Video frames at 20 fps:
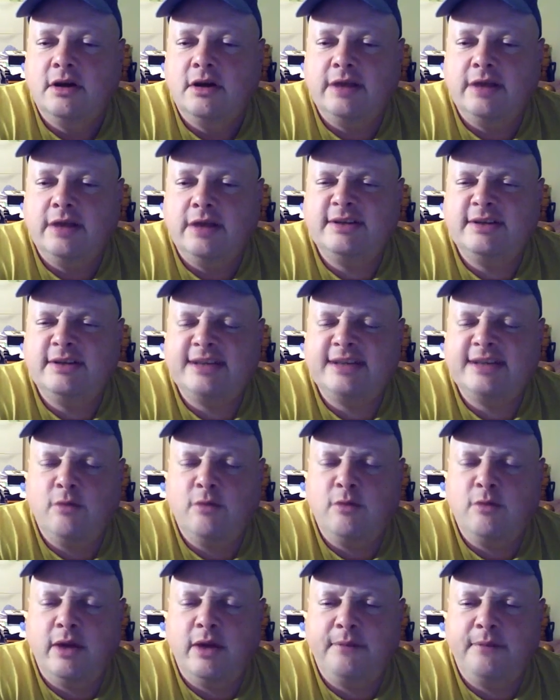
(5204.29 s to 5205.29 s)
You could say,
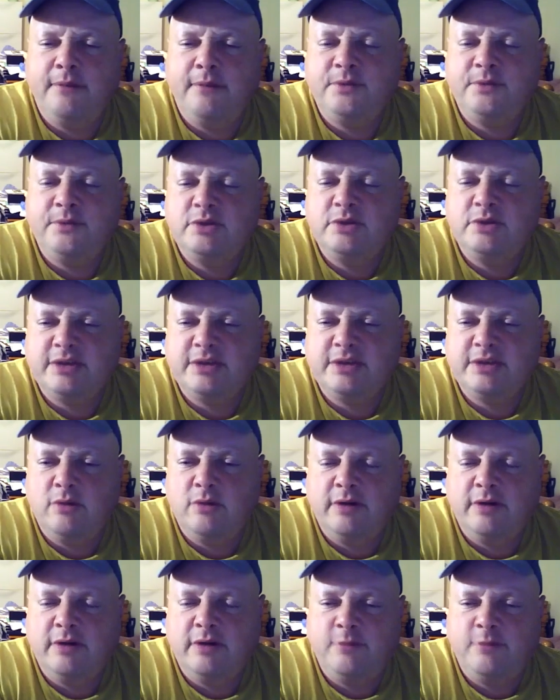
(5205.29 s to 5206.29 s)
well, why
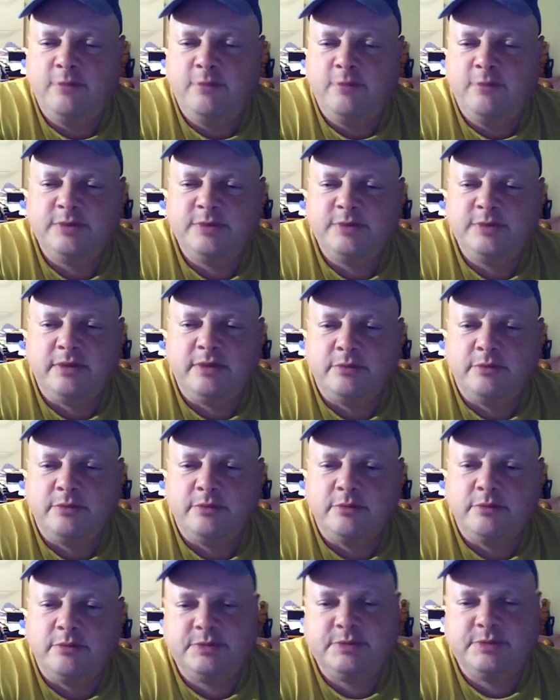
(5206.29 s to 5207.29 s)
are Welsh people in
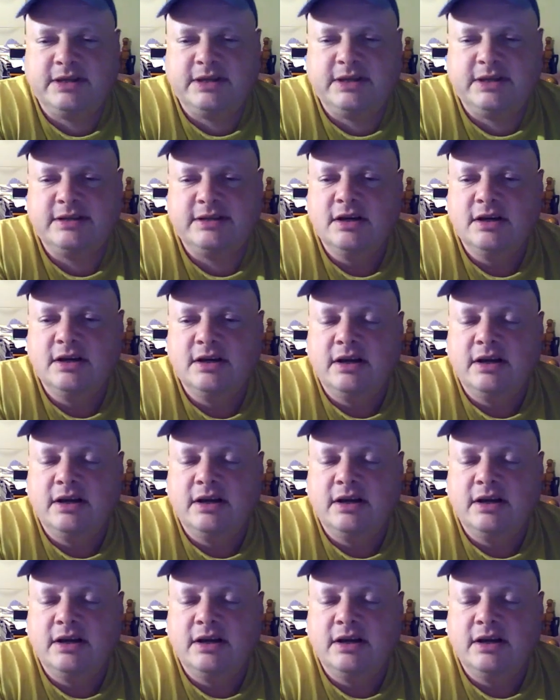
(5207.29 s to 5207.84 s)
British? Because,